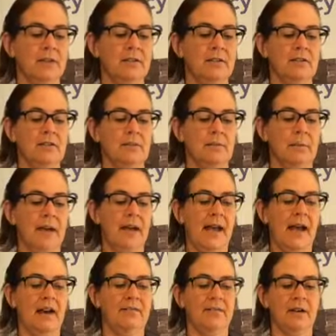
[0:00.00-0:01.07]
this is about a
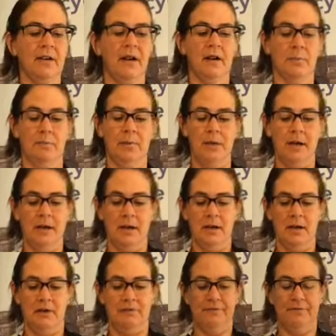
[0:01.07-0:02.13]
1/2 cup
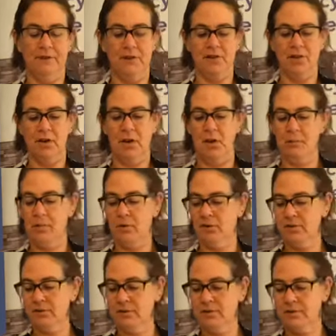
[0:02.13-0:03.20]
of finished
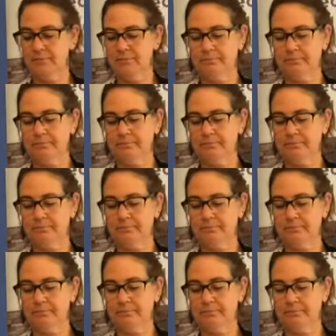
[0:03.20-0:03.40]
compost.